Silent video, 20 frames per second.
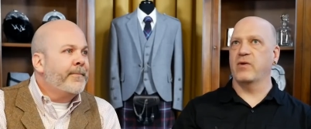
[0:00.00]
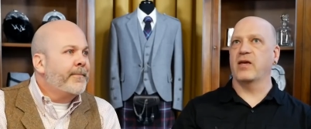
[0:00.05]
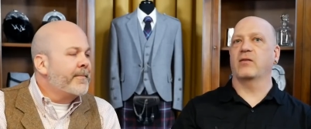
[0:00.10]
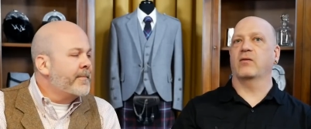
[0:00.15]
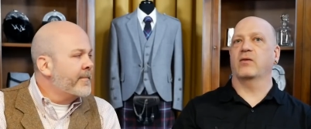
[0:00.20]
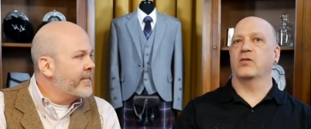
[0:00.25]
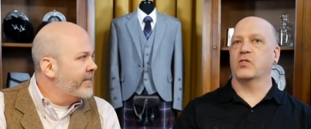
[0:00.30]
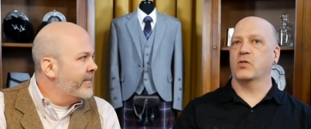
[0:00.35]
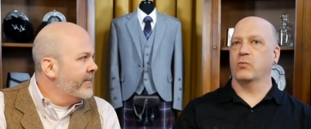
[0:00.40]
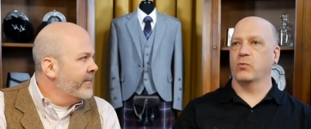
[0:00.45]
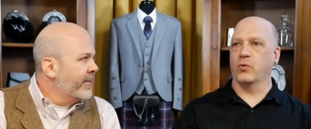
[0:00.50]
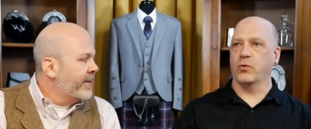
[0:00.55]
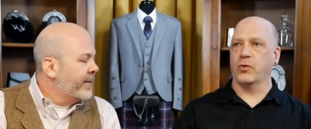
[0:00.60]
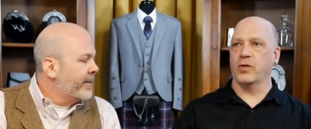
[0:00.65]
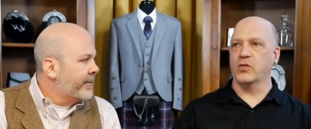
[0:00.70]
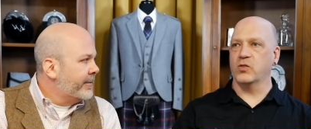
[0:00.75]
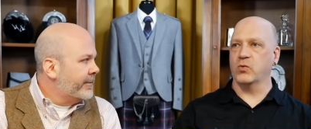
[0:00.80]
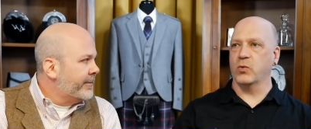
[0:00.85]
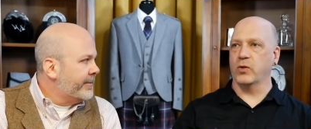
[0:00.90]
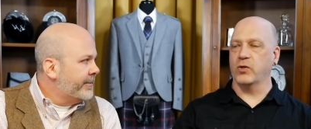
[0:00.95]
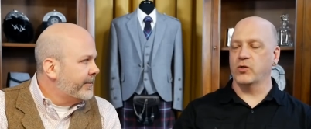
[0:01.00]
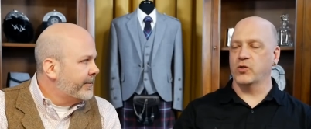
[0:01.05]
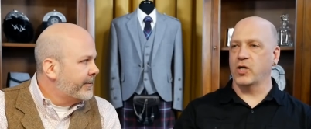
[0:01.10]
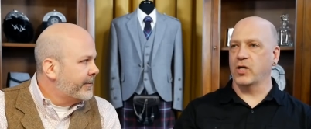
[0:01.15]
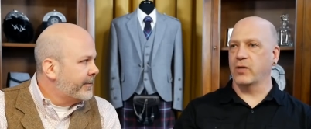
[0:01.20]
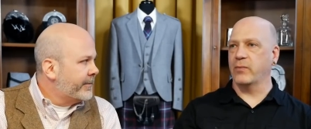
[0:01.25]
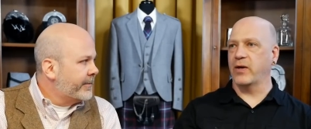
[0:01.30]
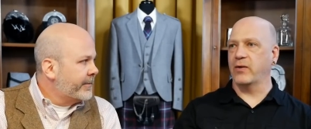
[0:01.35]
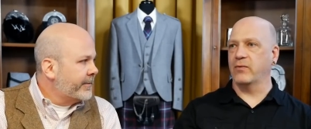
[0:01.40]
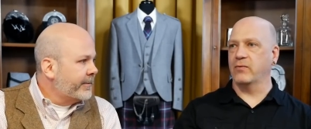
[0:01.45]
Speaker 1: vaguely similar things to what you're
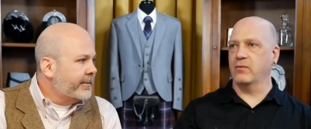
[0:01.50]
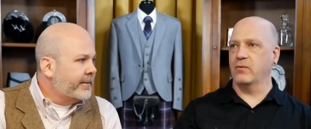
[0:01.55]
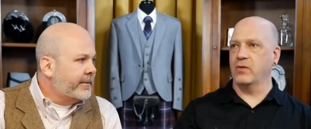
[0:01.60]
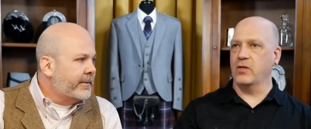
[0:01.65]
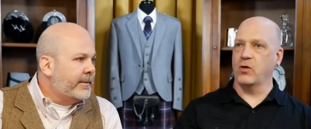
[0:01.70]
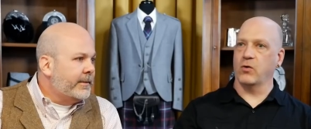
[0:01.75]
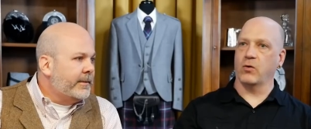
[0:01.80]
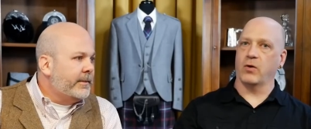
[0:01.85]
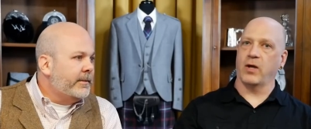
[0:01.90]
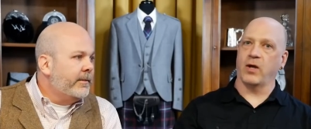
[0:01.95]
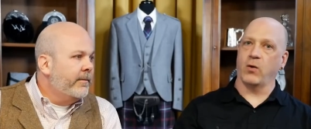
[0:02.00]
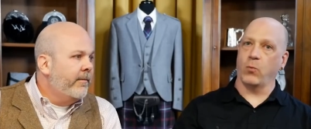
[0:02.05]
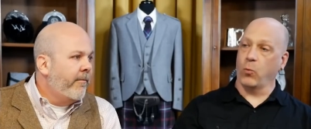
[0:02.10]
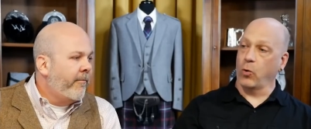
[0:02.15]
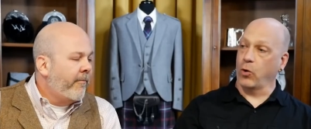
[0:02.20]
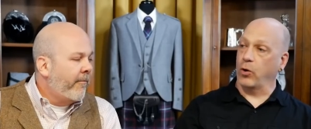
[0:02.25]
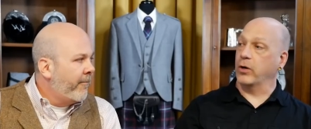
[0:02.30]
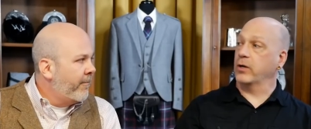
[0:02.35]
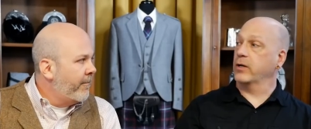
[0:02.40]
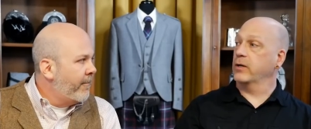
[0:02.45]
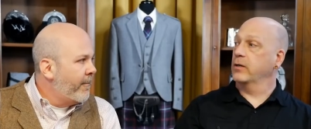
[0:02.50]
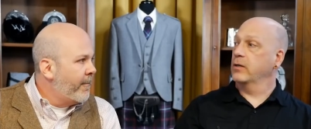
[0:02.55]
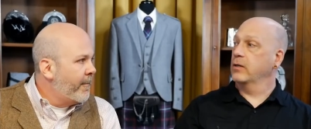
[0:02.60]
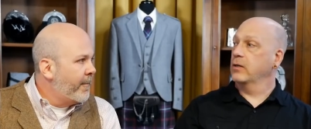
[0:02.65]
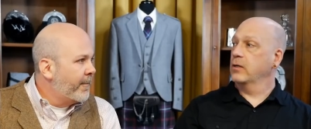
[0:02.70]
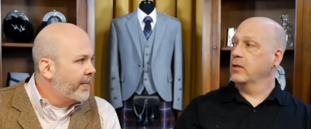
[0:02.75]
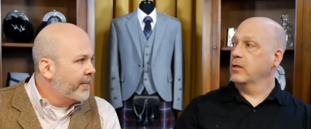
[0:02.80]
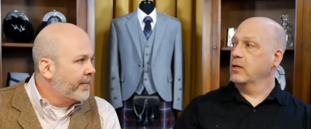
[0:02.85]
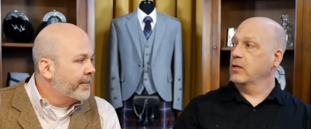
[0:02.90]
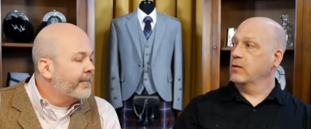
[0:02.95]
talking about here at work,
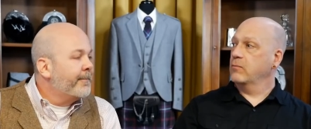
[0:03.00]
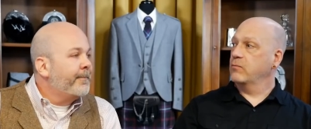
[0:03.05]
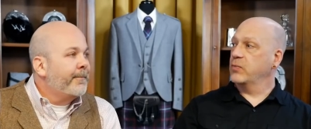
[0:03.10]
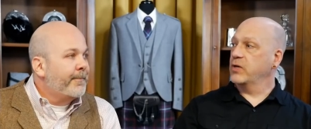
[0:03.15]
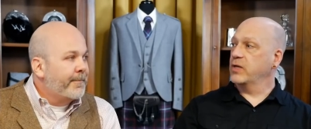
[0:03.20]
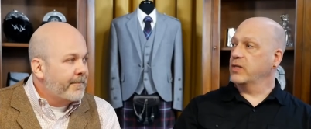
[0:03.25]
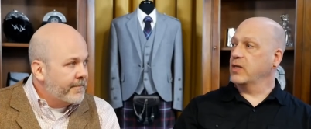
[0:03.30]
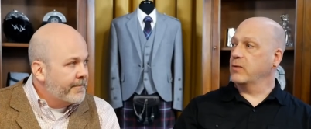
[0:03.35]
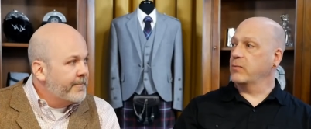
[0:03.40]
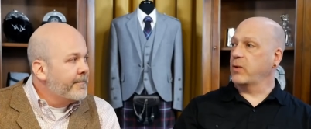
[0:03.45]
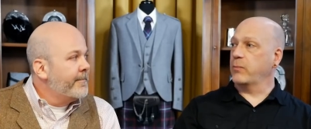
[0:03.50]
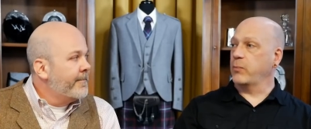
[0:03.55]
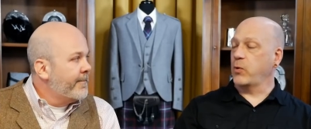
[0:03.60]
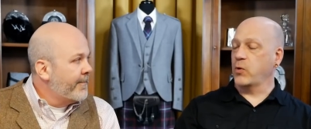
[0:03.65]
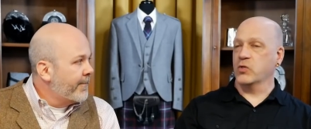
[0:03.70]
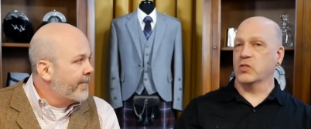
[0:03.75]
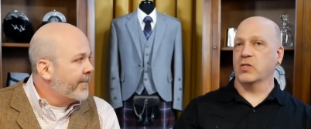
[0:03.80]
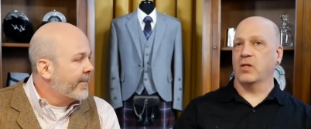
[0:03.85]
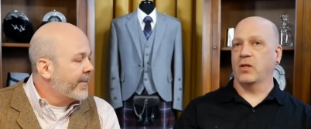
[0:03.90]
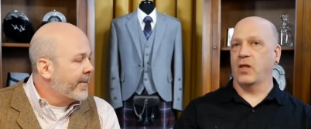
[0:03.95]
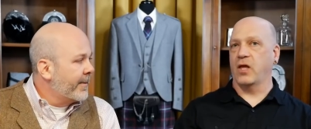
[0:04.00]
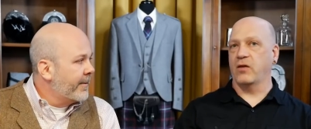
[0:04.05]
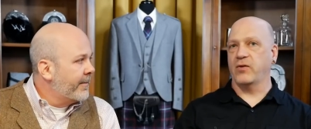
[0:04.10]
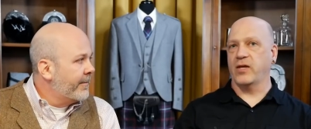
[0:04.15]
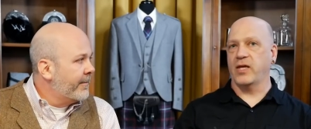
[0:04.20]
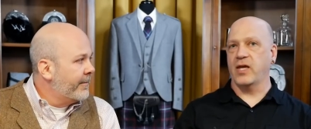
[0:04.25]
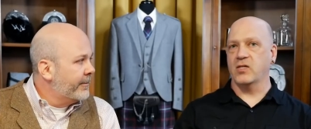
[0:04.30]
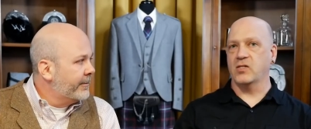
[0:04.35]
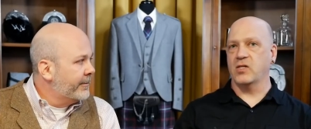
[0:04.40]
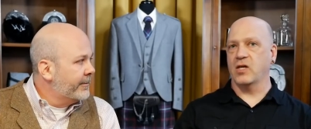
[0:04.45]
but in my personal life, I
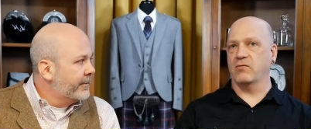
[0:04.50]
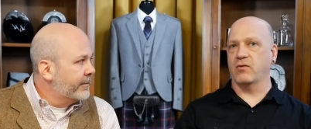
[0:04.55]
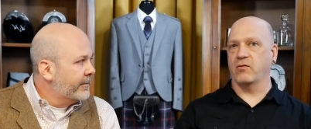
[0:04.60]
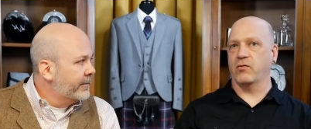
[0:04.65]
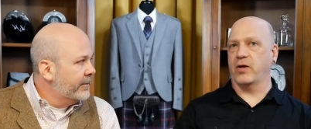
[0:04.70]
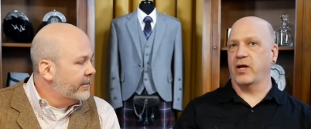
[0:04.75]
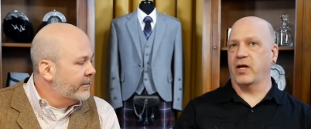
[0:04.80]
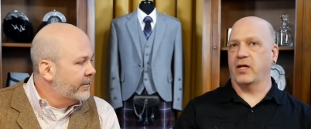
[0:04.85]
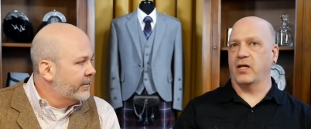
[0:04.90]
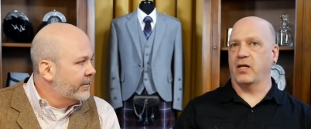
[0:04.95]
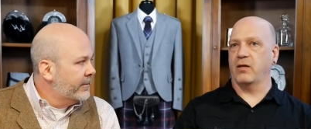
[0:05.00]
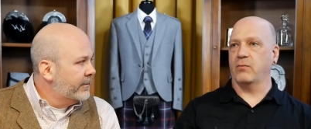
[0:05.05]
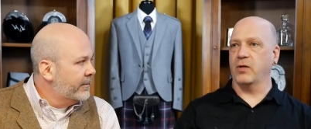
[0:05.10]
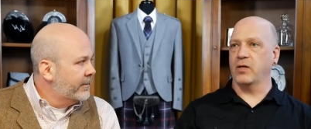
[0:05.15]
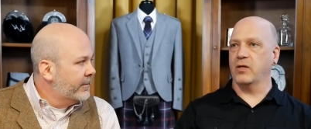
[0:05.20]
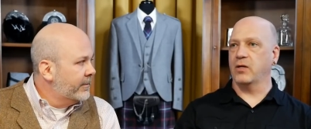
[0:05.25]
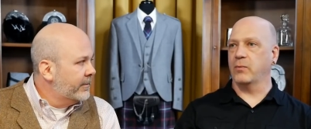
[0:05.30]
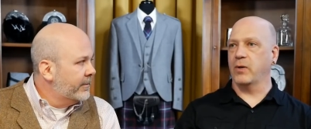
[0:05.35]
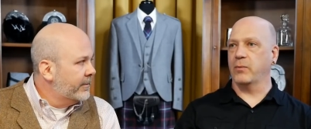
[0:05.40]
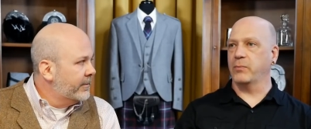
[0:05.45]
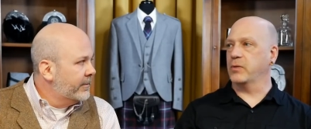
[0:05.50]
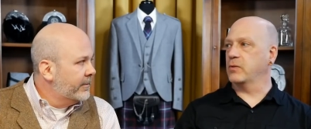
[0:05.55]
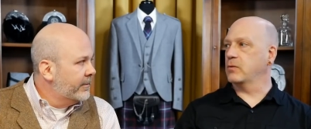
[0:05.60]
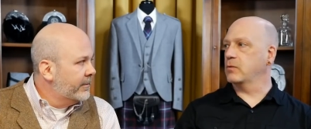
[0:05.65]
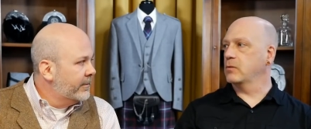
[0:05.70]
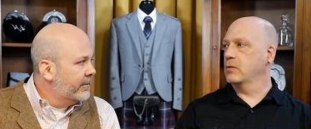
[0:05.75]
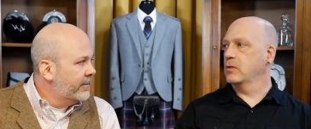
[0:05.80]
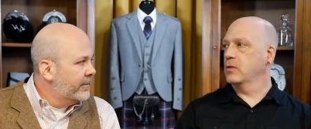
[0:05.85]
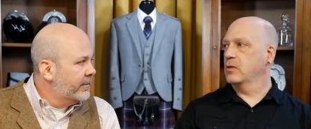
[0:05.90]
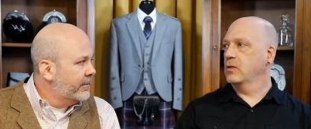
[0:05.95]
can't say I've ever had anybody come up
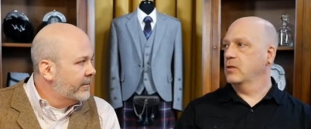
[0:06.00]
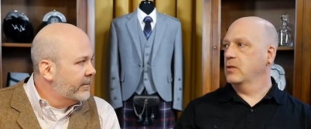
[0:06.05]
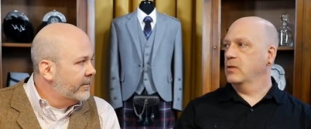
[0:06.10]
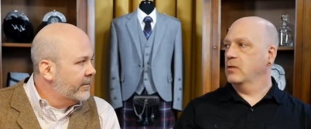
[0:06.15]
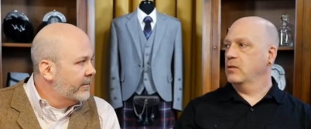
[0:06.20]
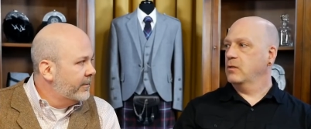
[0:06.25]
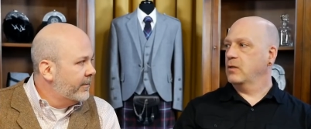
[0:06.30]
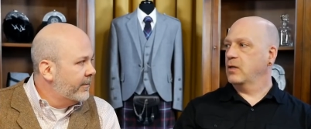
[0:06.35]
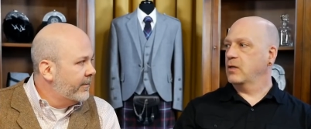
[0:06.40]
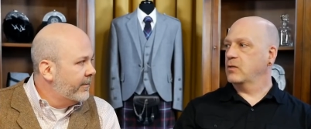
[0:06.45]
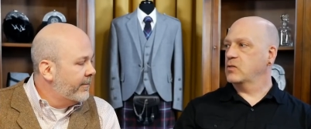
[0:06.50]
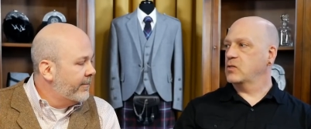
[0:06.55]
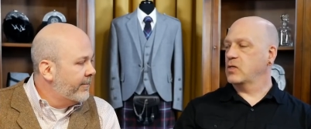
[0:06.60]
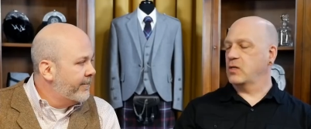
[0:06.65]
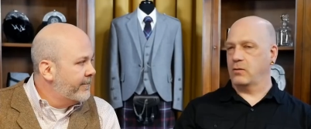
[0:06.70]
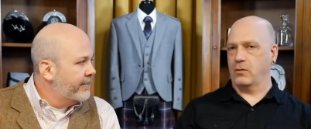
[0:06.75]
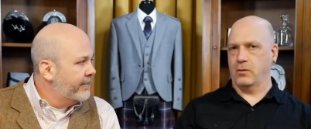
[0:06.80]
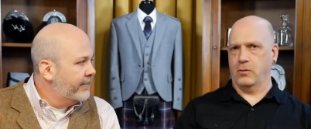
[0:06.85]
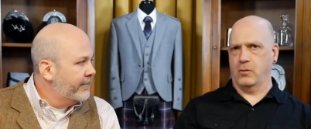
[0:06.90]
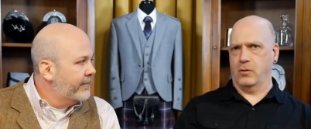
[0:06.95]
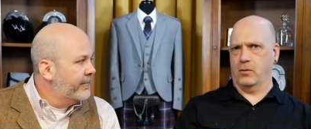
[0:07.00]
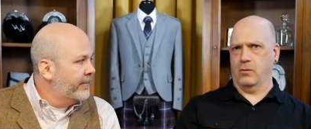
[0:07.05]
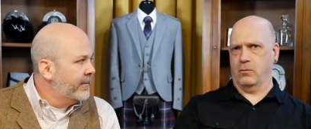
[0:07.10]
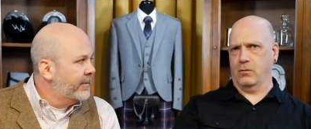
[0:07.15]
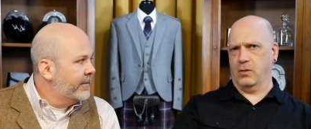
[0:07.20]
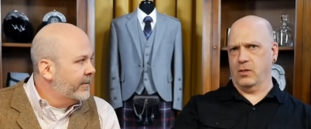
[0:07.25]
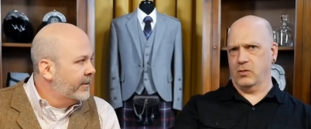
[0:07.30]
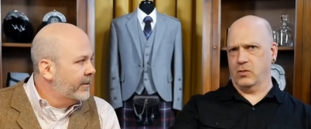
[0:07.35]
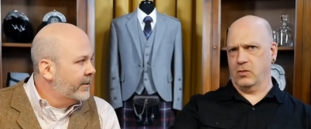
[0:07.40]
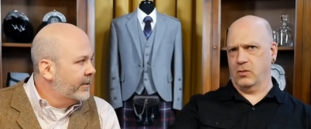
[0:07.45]
and and say, you
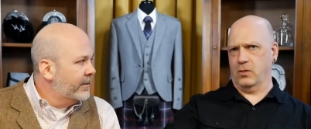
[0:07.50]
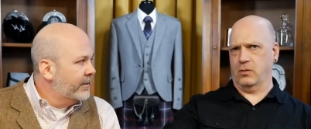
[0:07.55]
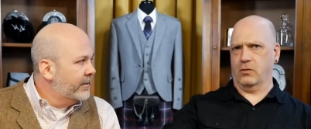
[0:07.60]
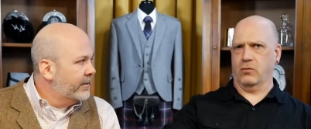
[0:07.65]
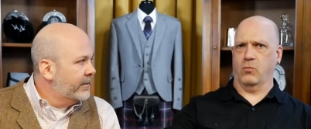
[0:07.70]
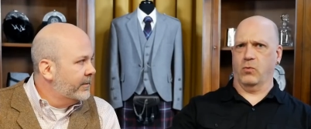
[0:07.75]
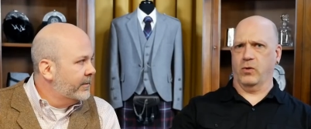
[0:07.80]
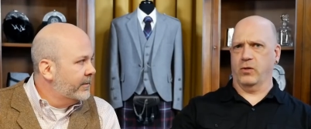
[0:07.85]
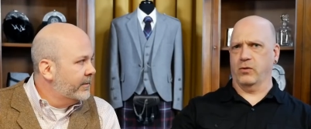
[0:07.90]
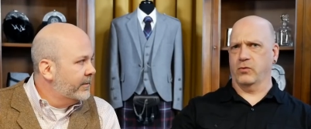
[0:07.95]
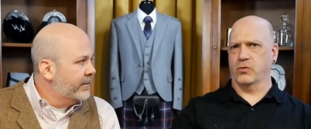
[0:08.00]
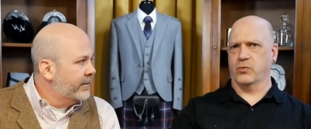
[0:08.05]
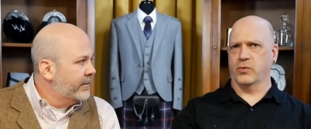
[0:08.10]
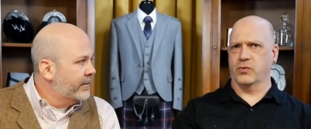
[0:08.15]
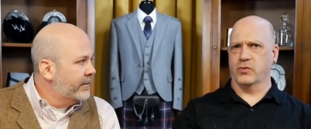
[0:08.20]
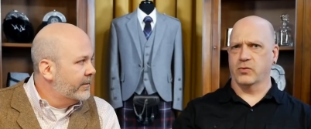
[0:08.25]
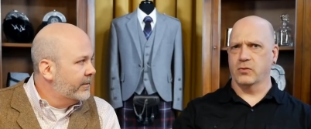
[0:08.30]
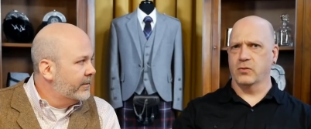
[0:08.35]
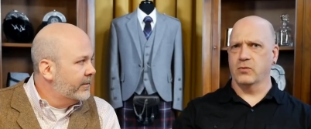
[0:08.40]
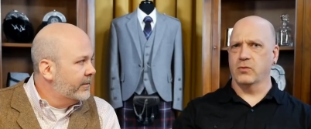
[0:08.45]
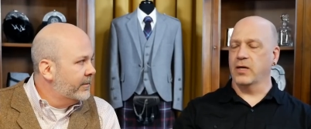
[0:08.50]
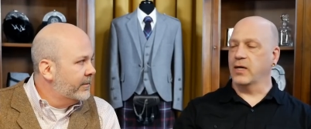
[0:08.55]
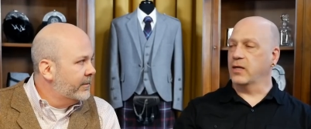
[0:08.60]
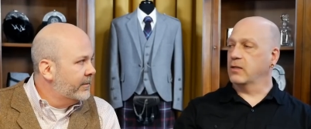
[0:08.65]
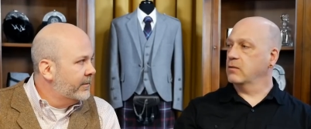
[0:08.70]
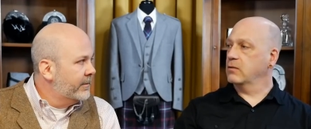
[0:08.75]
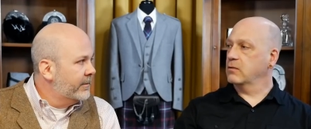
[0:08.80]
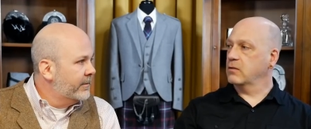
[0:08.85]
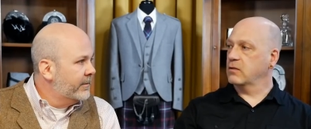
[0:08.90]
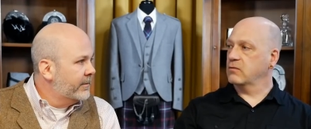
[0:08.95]
know, that's not the way you're supposed to do that.